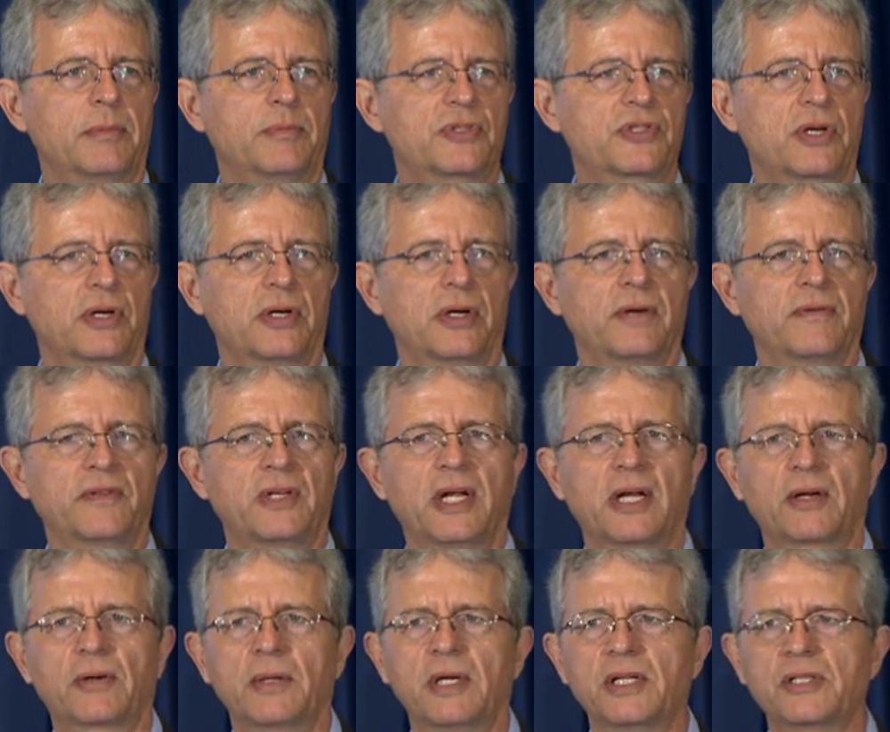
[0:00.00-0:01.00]
observed
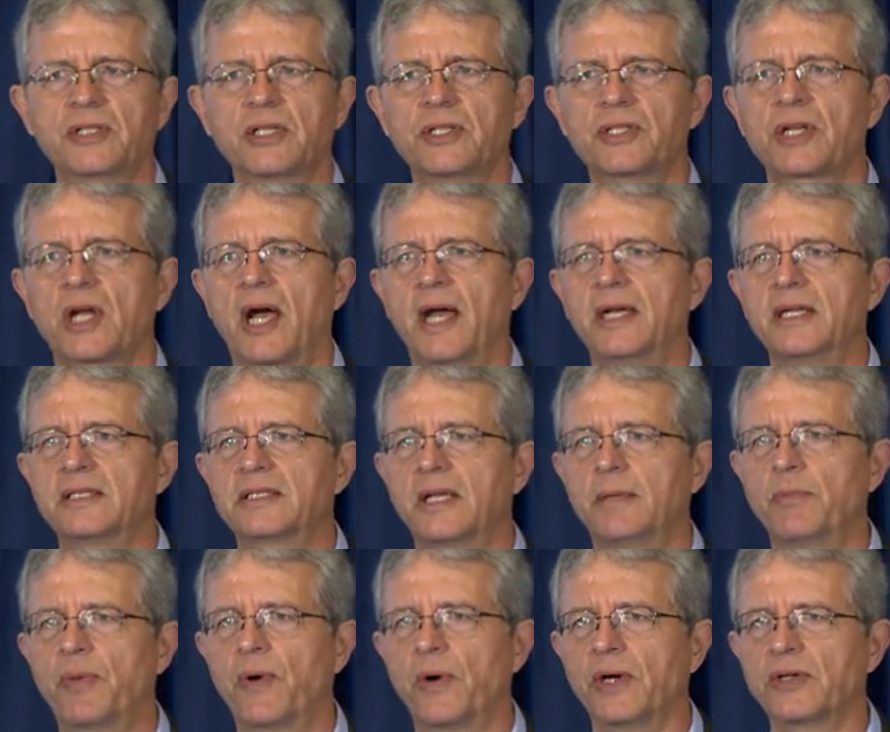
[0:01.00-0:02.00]
increase in Chinese
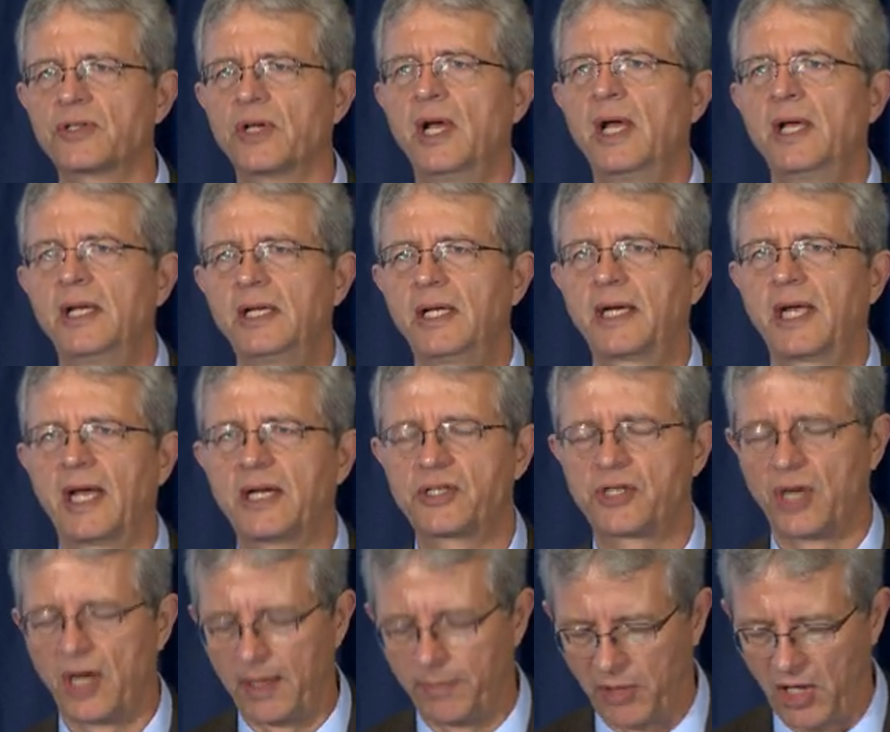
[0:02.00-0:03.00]
imports, you get
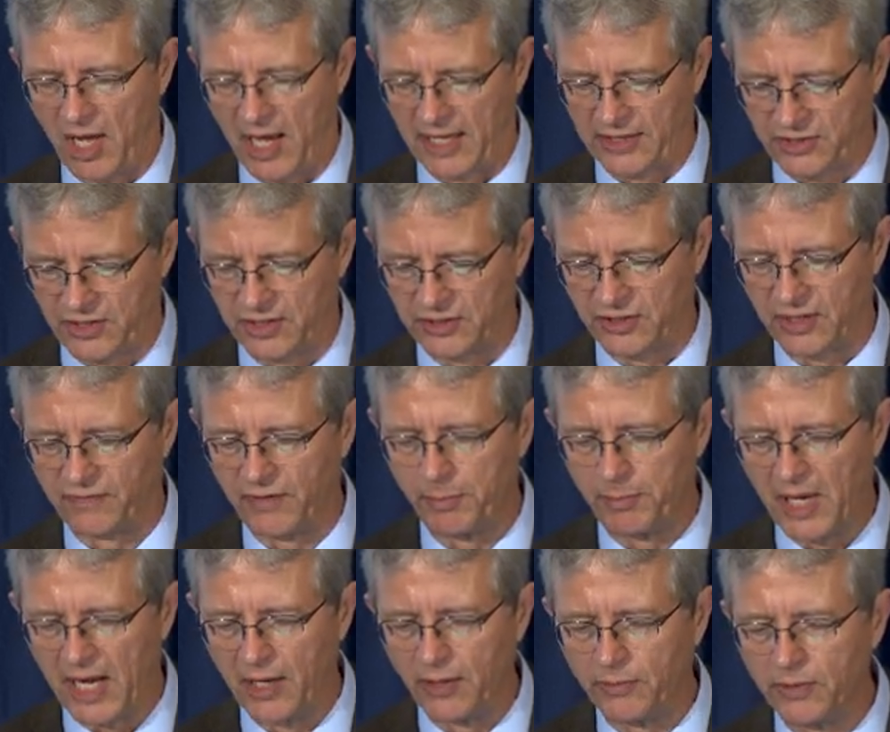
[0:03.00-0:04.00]
job losses of
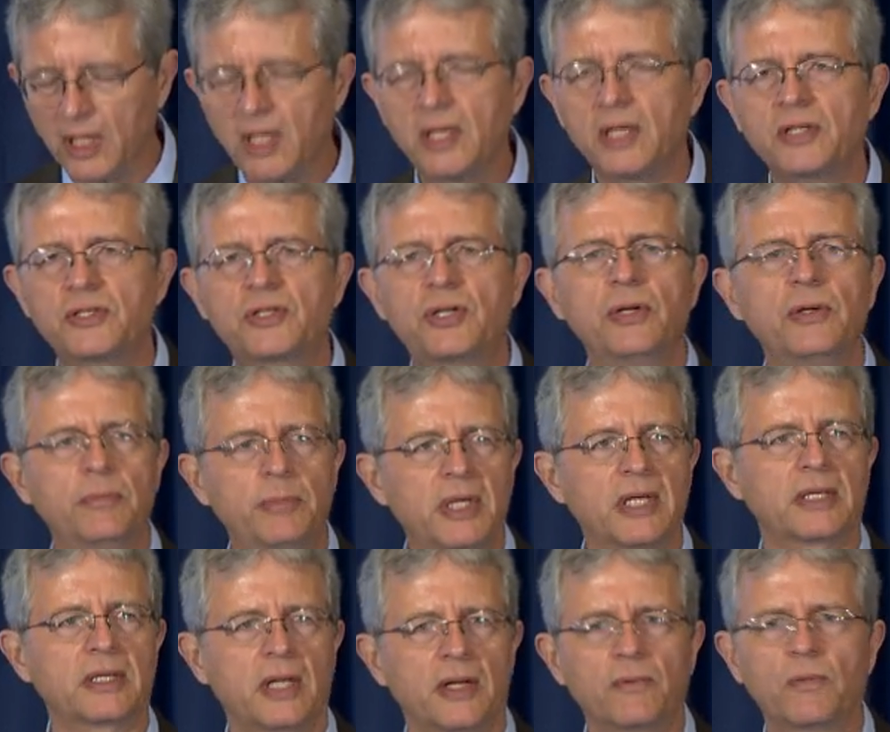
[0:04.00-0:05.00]
about 2
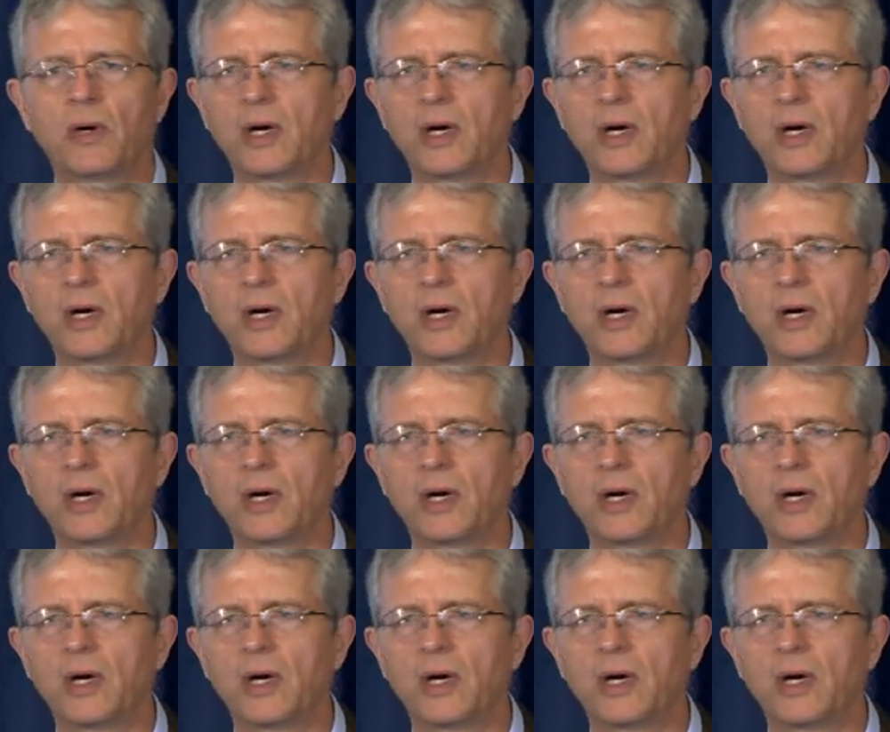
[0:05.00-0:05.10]
million